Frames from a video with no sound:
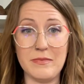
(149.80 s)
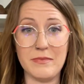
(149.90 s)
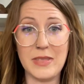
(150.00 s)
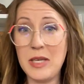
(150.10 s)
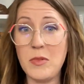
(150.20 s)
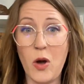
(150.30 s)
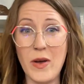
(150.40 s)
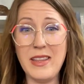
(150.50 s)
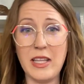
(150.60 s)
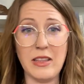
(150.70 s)
keep
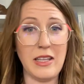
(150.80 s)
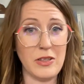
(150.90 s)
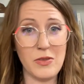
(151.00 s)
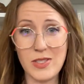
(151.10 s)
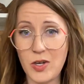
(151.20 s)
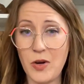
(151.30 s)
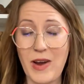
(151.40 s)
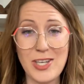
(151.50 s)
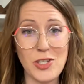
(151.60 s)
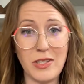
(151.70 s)
going. They lose their
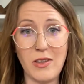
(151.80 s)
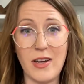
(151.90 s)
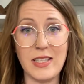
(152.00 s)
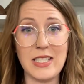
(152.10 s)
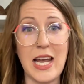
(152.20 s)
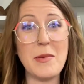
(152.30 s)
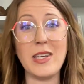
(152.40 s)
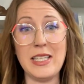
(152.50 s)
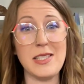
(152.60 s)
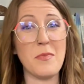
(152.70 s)
erection a lot of the time, or
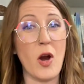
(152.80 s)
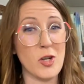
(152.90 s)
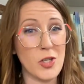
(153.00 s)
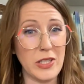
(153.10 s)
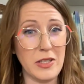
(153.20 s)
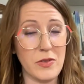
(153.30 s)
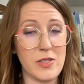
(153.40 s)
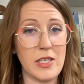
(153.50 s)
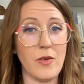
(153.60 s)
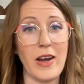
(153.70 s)
at least partially lose
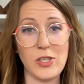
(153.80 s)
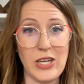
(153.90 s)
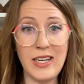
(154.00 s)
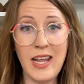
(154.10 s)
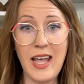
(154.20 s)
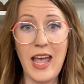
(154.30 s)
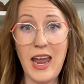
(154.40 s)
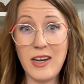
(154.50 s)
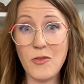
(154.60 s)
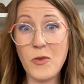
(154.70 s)
the erection.
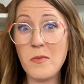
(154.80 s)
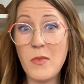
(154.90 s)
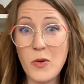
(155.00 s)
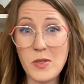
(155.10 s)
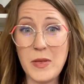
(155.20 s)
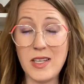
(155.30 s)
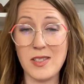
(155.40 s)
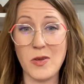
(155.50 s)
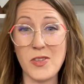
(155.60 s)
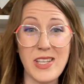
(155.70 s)
And for most
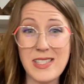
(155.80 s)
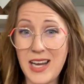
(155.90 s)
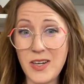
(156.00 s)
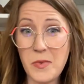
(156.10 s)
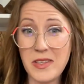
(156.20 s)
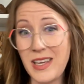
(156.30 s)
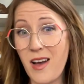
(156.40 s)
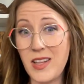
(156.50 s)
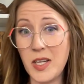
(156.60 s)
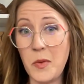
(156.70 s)
penis owners, that's kind of where they
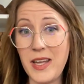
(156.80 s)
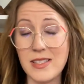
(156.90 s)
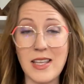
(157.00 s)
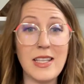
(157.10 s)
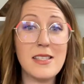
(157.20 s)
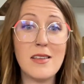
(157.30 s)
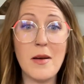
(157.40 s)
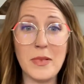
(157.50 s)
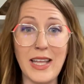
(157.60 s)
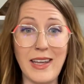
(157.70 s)
call it quits and they
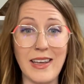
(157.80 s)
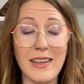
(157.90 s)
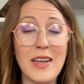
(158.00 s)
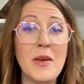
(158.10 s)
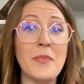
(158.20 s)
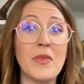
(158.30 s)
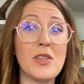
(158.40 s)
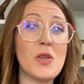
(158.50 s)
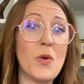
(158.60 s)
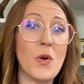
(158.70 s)
stop playing.
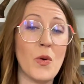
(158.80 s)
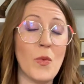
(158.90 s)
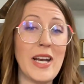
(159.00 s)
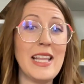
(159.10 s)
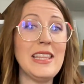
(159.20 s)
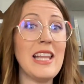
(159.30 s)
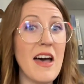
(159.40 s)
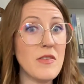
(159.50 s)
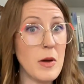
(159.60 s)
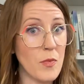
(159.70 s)
So what I
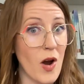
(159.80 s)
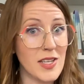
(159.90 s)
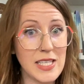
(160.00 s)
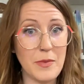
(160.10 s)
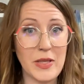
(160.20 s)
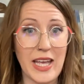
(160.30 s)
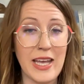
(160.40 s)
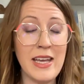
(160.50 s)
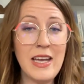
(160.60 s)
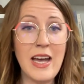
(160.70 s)
love about prostate
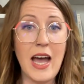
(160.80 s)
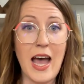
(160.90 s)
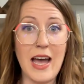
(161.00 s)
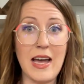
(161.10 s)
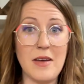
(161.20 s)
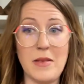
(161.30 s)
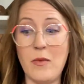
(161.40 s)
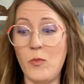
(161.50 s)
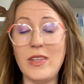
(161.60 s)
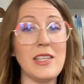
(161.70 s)
play,
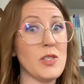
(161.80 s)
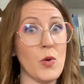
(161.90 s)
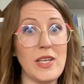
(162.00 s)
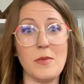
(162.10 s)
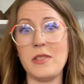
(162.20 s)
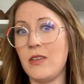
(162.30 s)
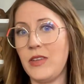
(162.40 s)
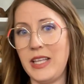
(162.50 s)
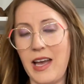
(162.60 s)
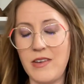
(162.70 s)
and with this toy
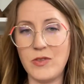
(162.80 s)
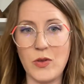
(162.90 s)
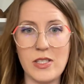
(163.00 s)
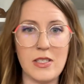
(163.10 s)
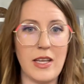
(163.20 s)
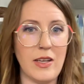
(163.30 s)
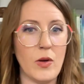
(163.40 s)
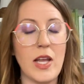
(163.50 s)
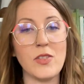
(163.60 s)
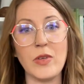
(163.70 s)
specifically, I've noticed
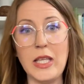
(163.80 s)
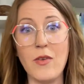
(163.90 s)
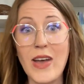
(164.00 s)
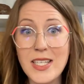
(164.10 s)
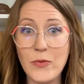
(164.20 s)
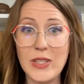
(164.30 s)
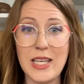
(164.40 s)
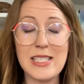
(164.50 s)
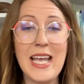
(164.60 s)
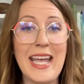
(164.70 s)
it's really effective with
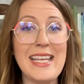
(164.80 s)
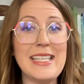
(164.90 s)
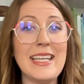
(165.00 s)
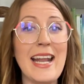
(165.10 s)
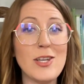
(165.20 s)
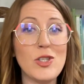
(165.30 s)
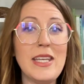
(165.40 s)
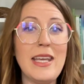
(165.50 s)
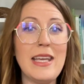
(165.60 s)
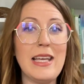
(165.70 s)
this, is it can
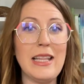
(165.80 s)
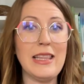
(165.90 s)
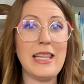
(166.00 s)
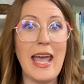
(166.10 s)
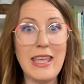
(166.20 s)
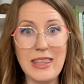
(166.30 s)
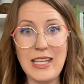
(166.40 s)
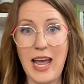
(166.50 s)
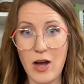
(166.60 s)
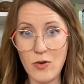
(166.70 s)
actually lengthen
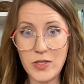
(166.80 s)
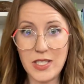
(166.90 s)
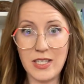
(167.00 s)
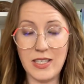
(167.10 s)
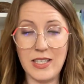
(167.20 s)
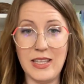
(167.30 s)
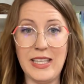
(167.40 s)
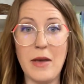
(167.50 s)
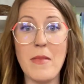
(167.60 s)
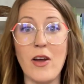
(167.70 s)
out
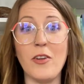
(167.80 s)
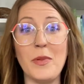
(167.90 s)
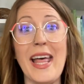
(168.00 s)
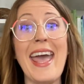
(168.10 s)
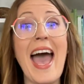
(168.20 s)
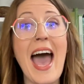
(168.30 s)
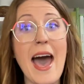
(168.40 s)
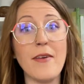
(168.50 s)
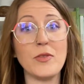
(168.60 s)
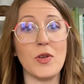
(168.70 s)
the amount of play
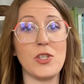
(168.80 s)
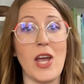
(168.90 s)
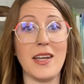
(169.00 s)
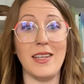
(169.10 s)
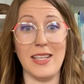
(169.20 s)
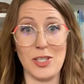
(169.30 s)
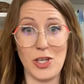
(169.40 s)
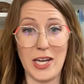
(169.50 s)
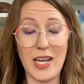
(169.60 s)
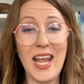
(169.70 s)
after
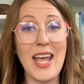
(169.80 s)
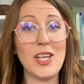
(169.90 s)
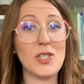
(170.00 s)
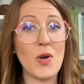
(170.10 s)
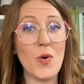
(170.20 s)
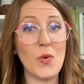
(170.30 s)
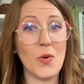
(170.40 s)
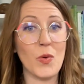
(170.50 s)
ejaculation. So